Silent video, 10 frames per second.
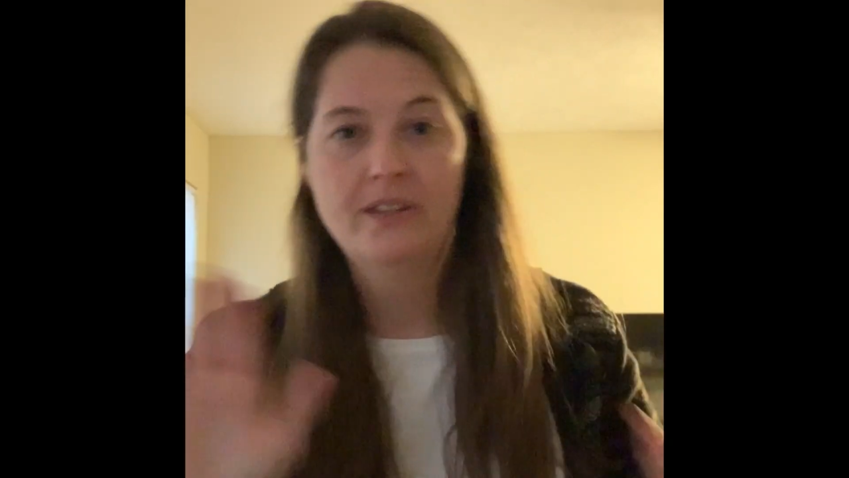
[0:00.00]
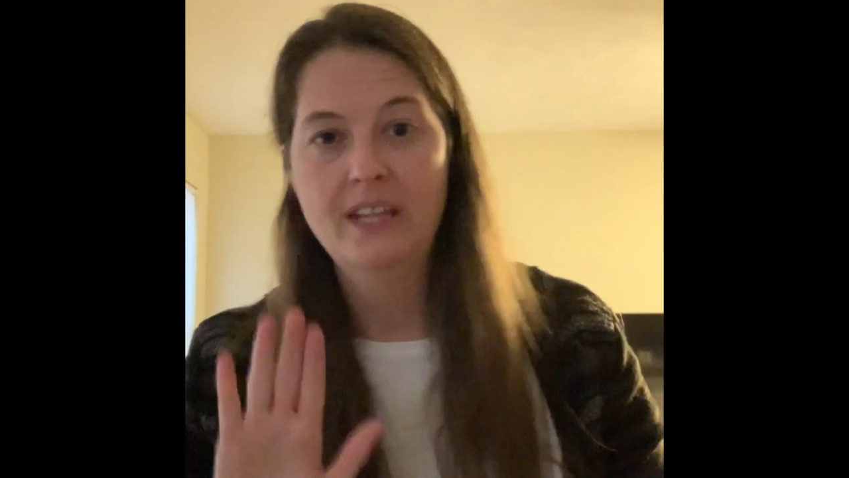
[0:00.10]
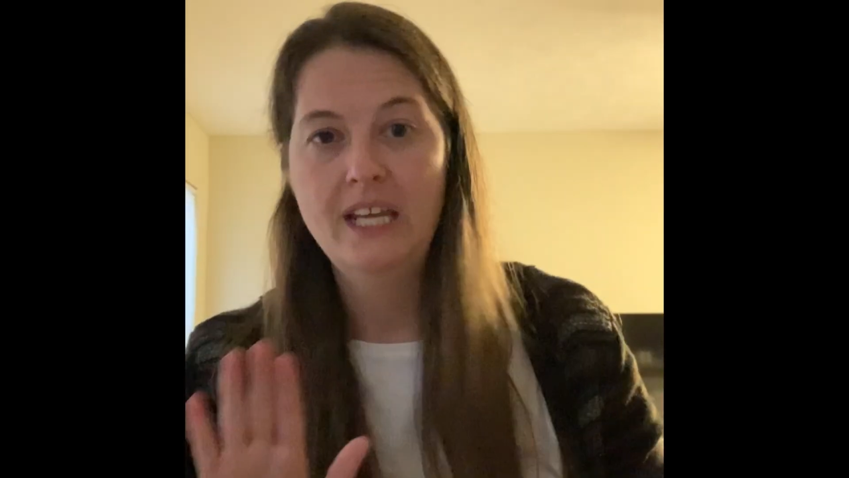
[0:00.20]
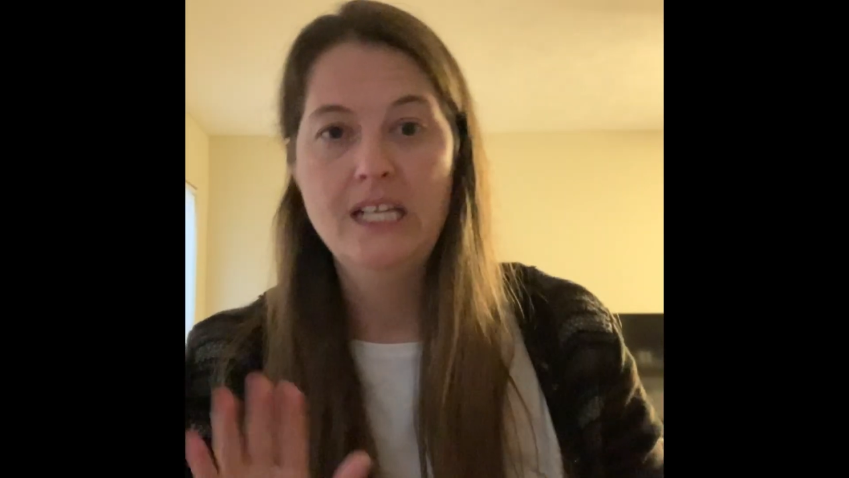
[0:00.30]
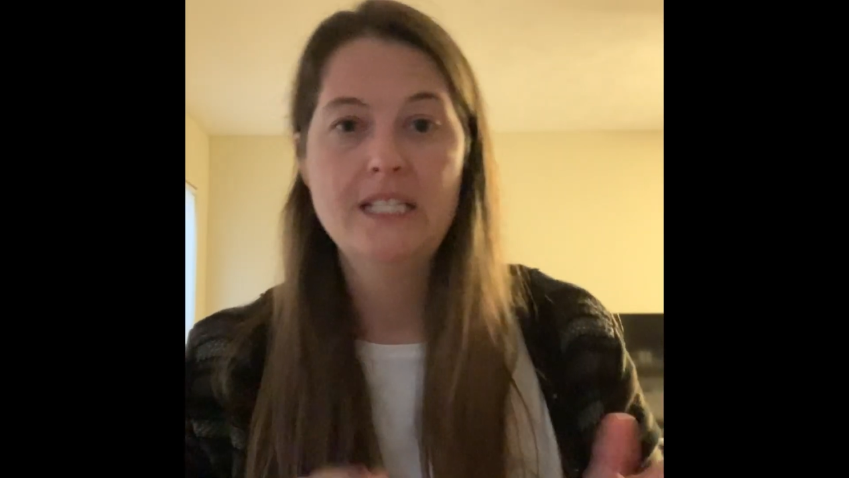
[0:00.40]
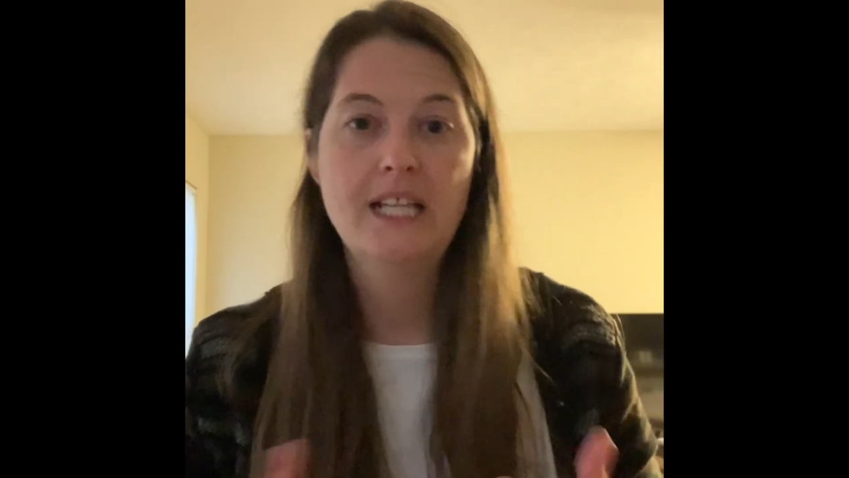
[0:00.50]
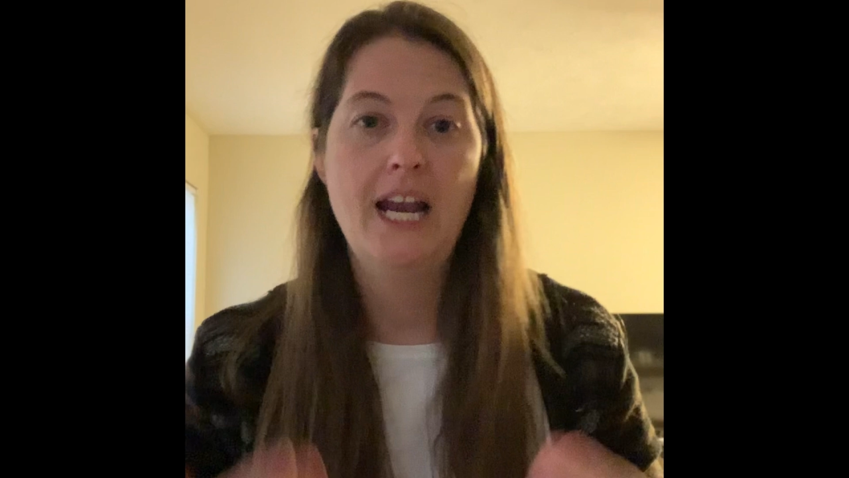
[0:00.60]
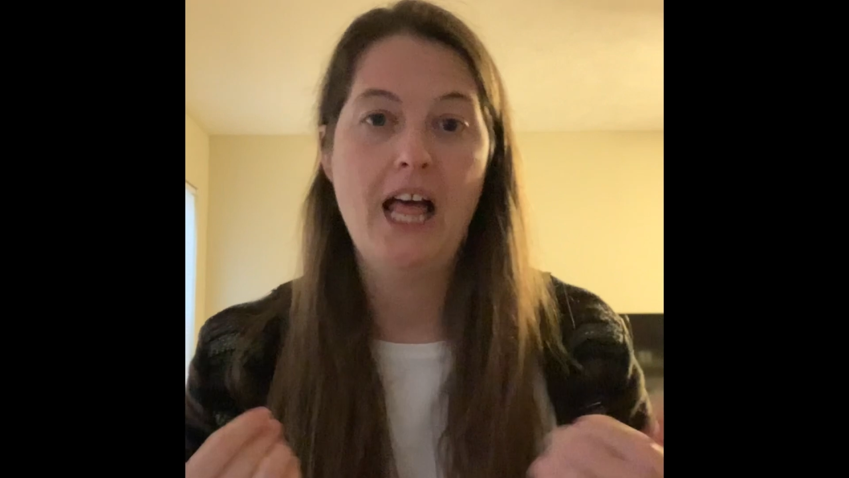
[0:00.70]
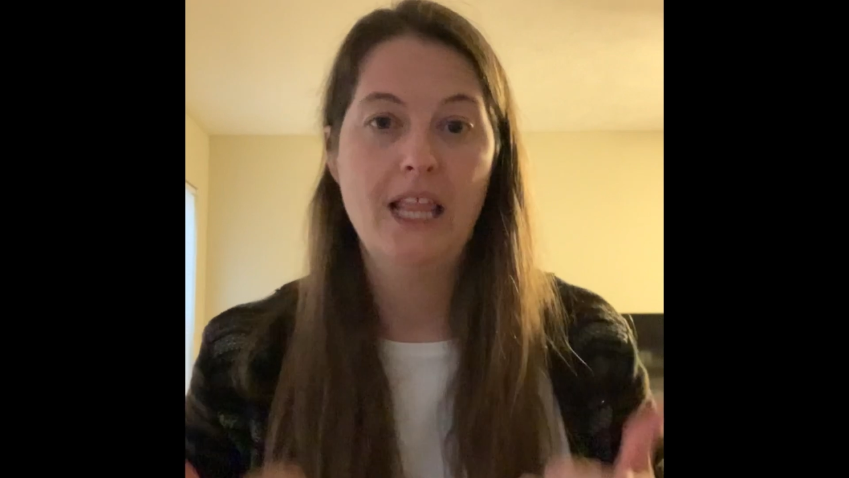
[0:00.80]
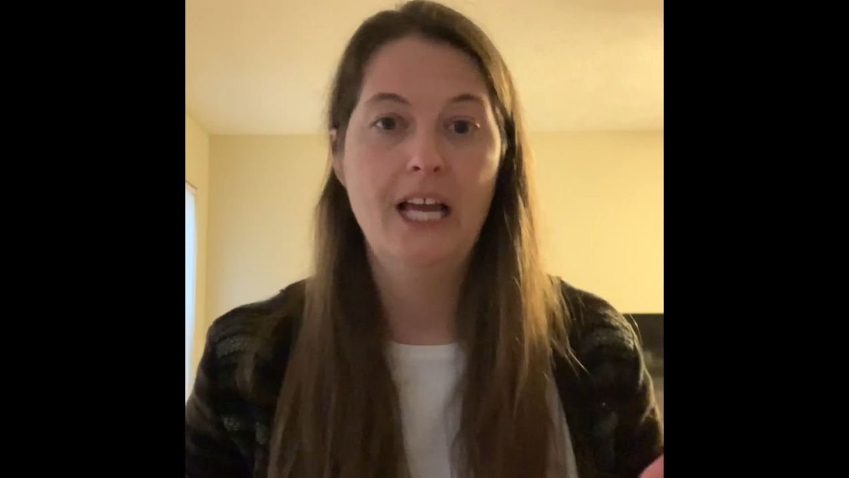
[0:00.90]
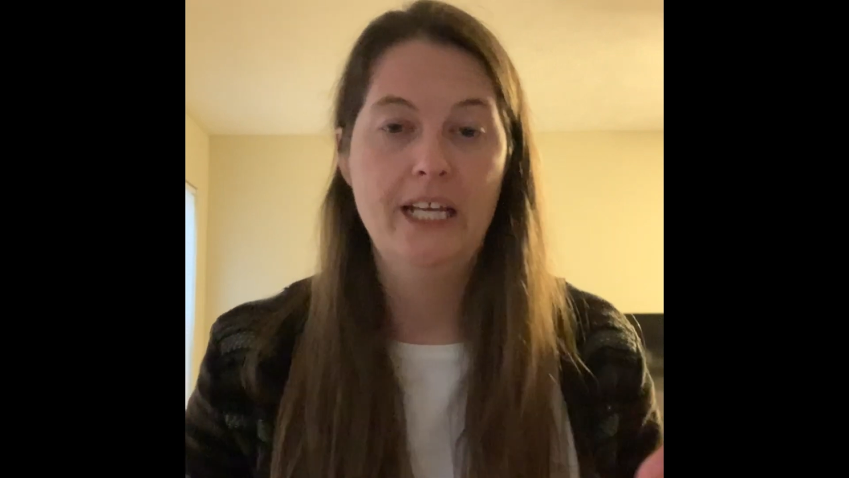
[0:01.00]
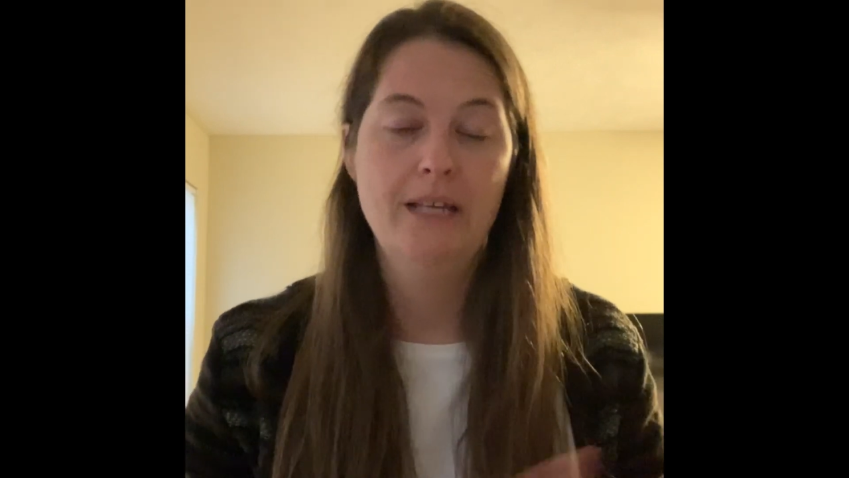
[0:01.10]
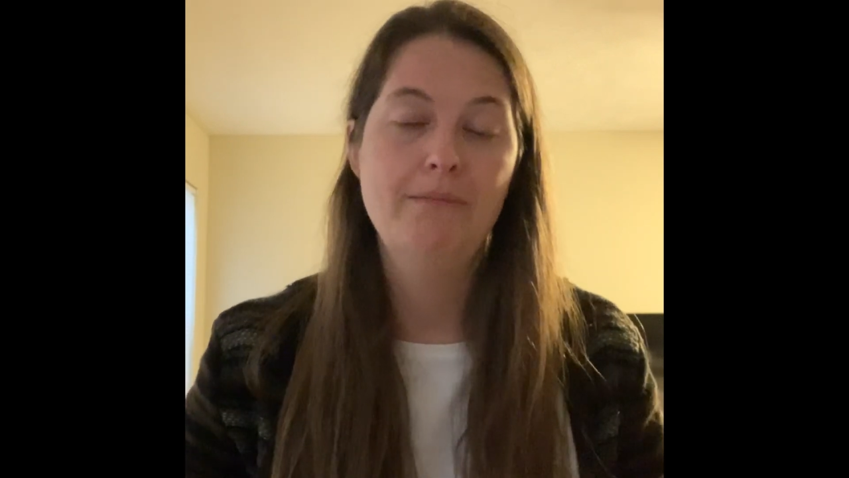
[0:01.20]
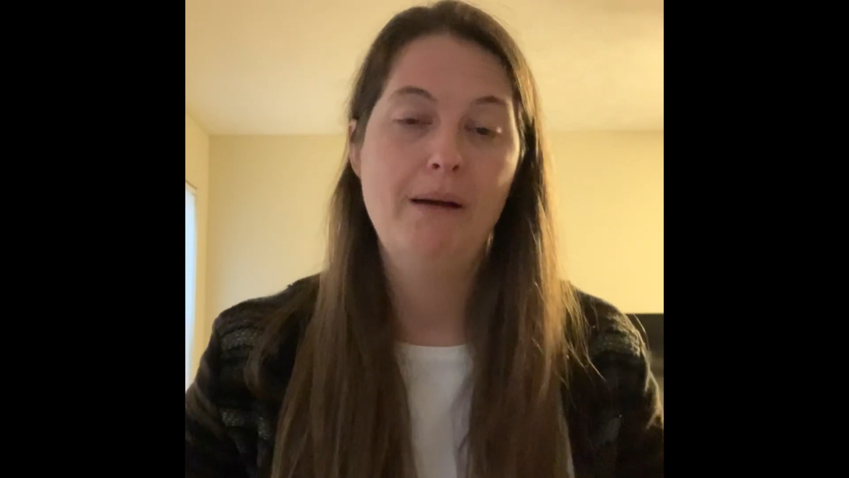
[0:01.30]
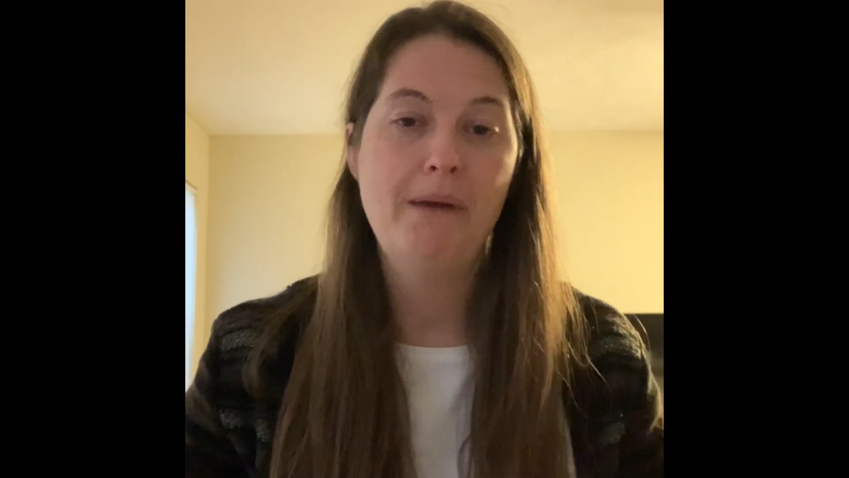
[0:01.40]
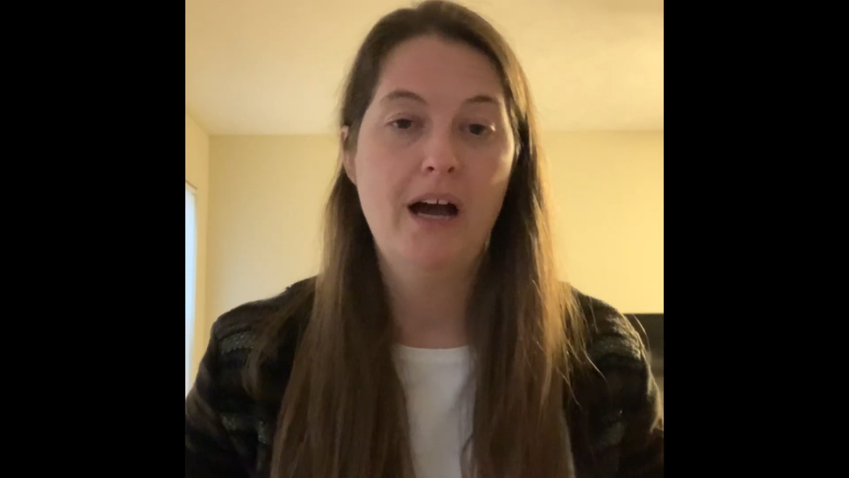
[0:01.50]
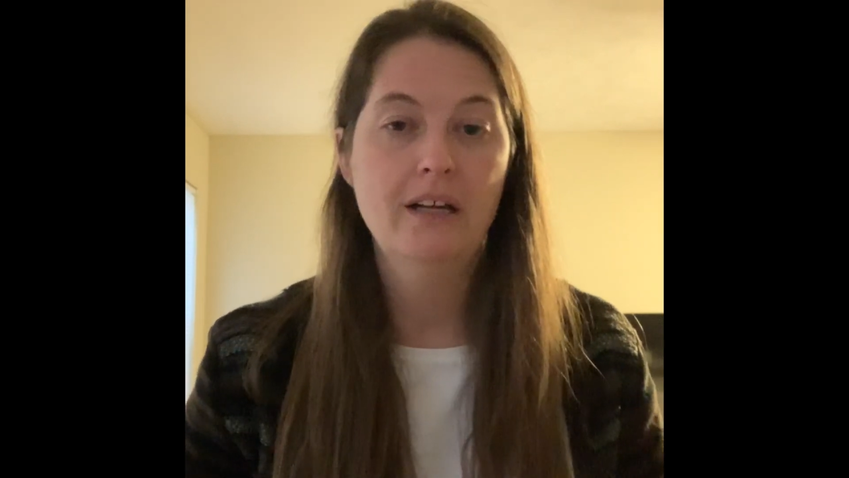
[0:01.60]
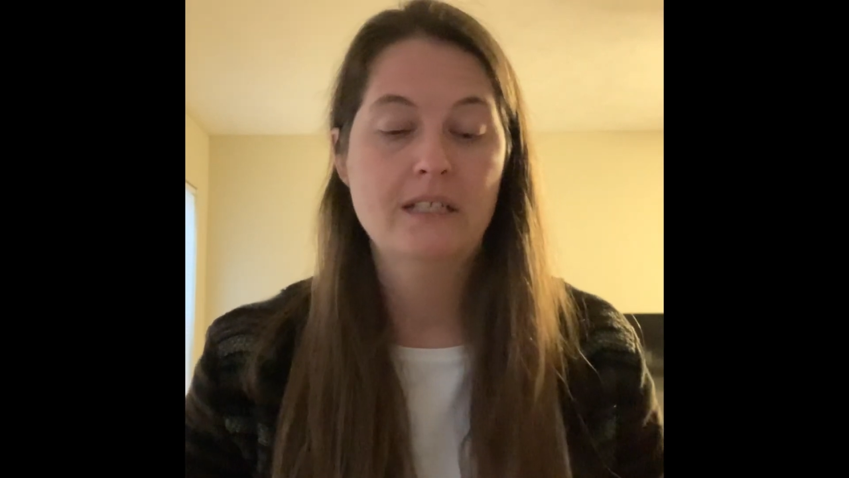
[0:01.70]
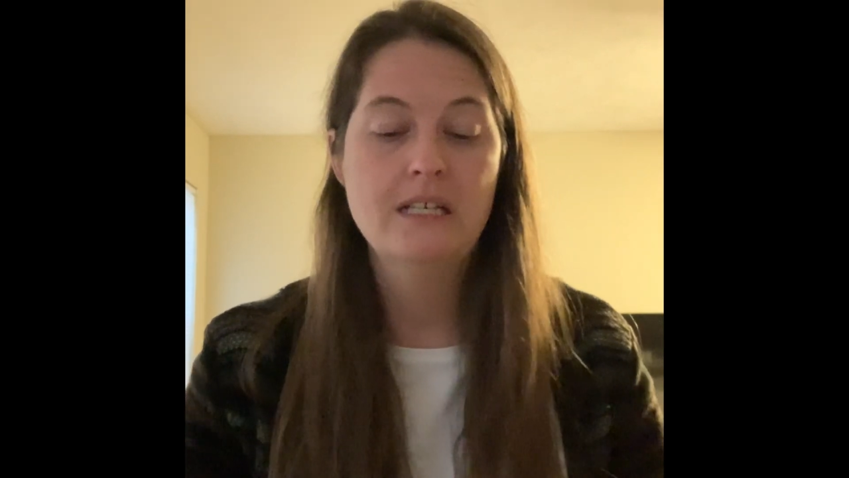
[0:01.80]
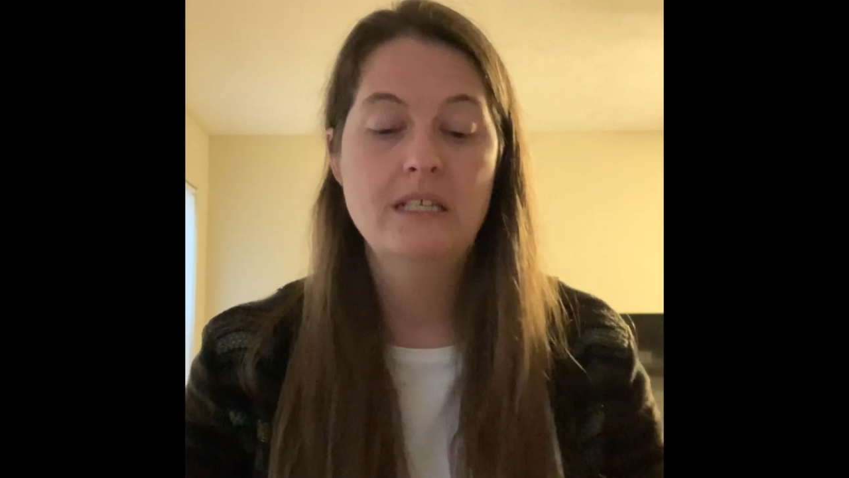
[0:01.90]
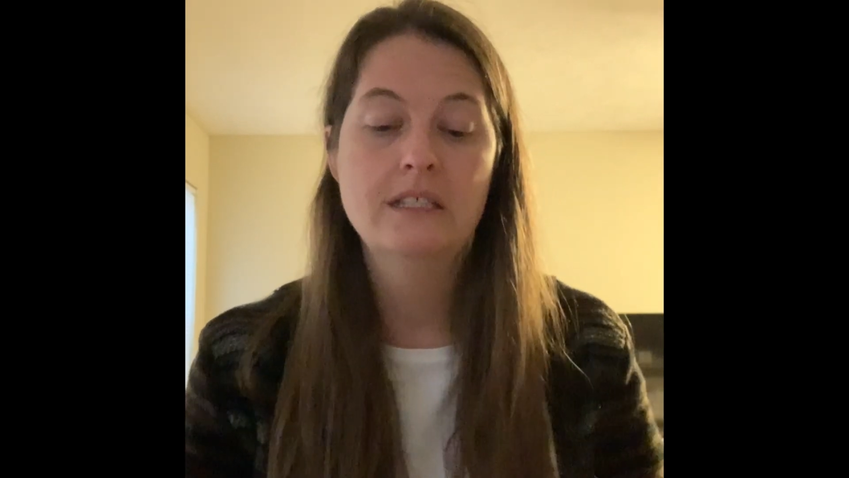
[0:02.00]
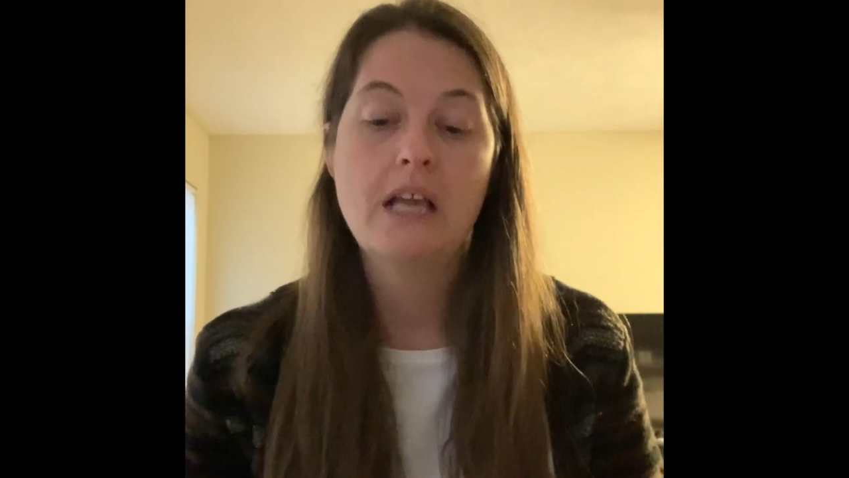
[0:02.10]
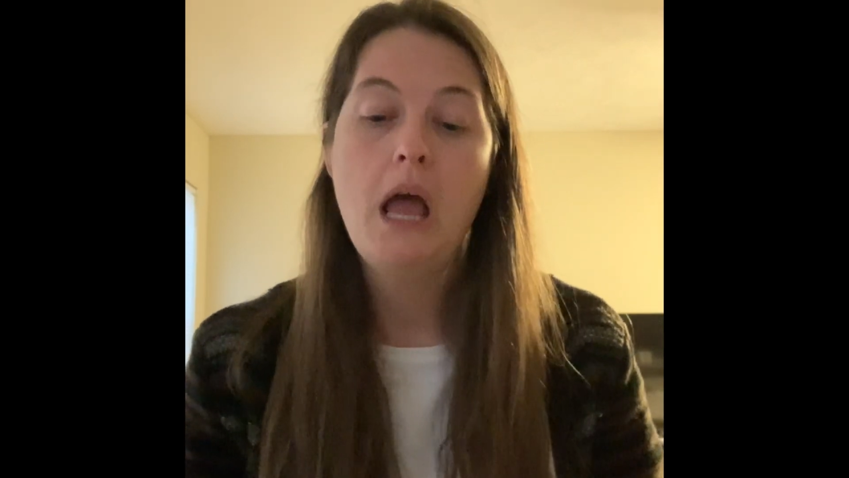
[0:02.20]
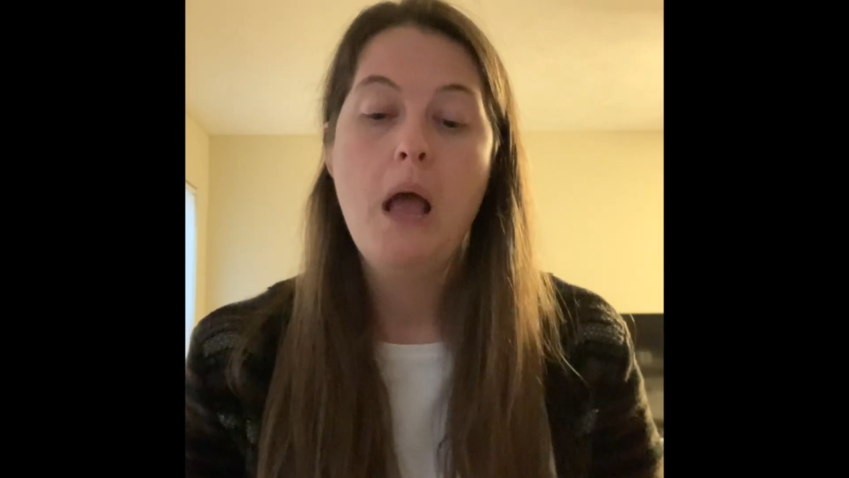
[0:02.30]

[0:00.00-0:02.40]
things that I like in my boxes,